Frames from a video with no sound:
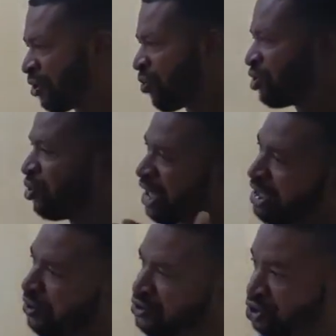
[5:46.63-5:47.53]
When you look
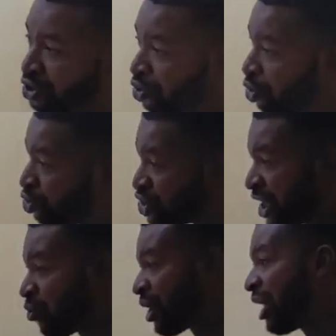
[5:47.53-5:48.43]
at the constitution, you
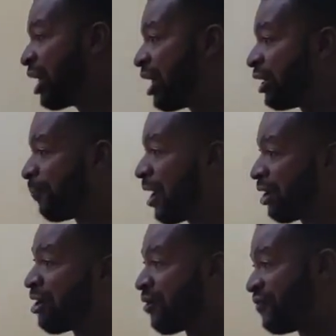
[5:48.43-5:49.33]
check whether the
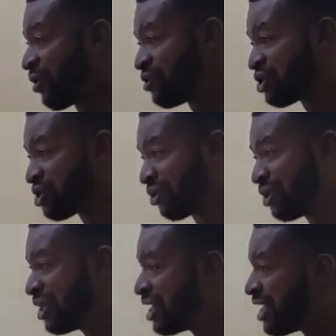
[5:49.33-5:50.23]
background of the
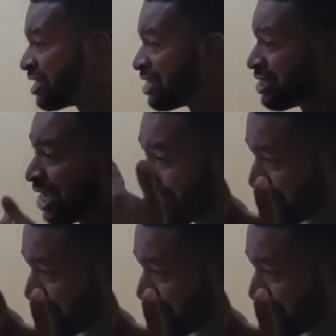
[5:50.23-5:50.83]
constitution, is it a